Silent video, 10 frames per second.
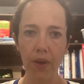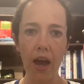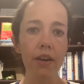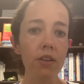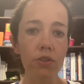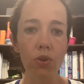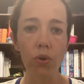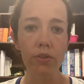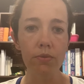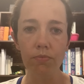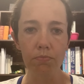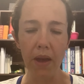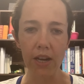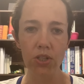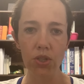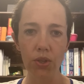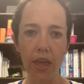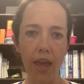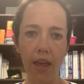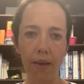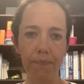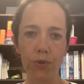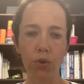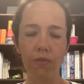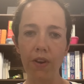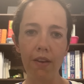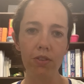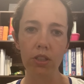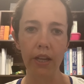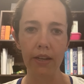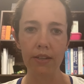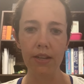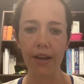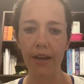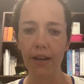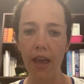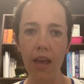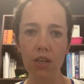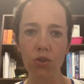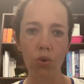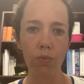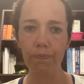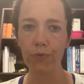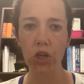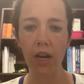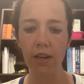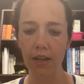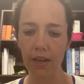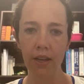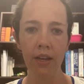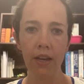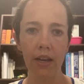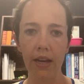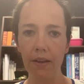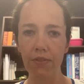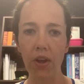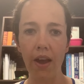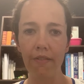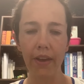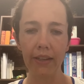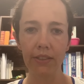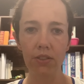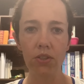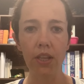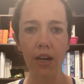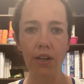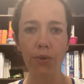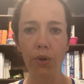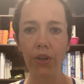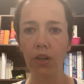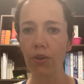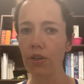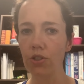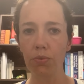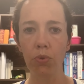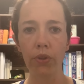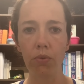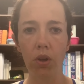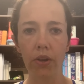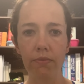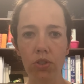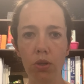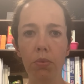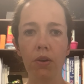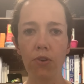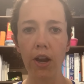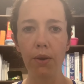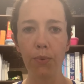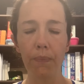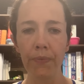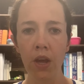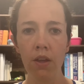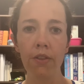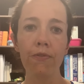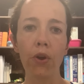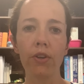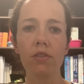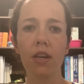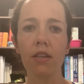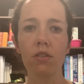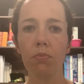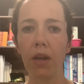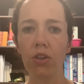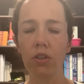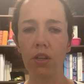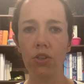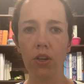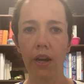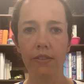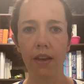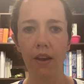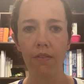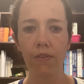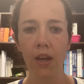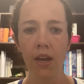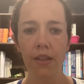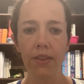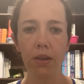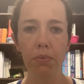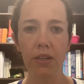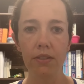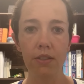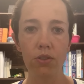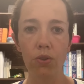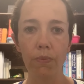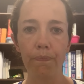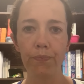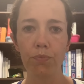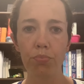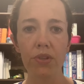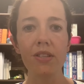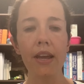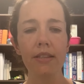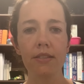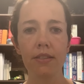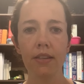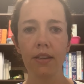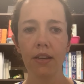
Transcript: ideal scores matched to their sort of level and age or gender. If you have access to that and you want to include it, you're more than welcome to, but really the focus here is to make sure that you guys have the ability to present